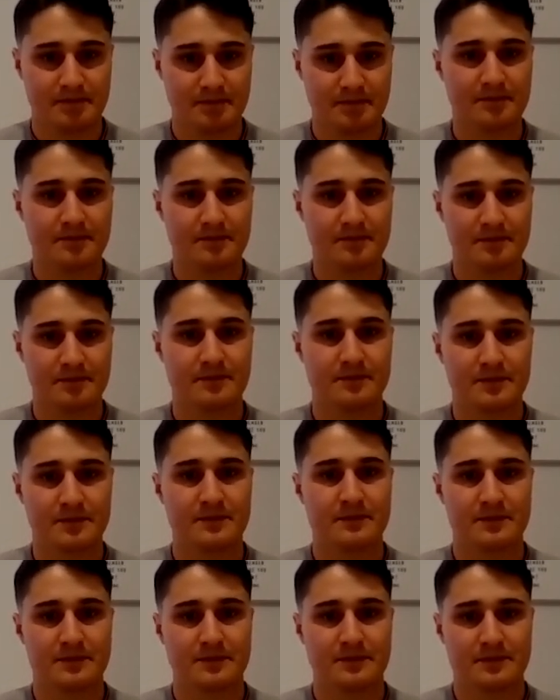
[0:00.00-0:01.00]

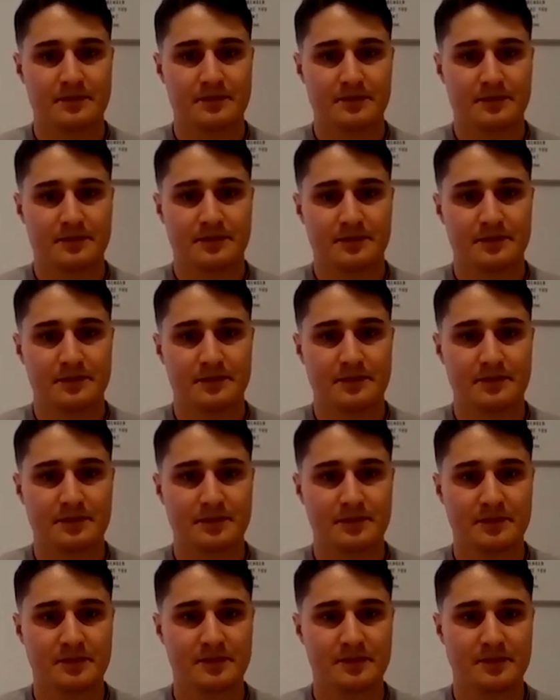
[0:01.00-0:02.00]

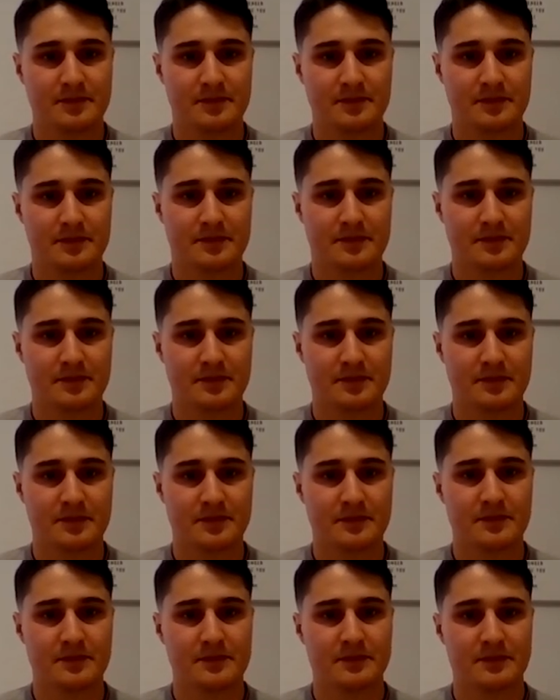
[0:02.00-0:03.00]

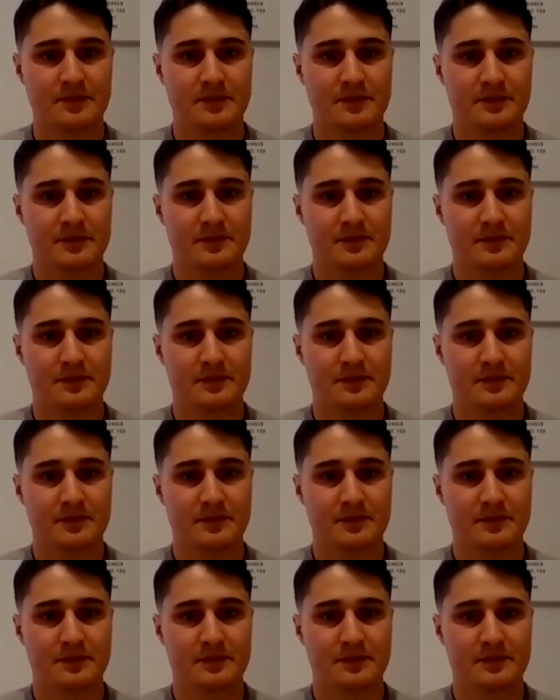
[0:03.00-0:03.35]
(not speaking)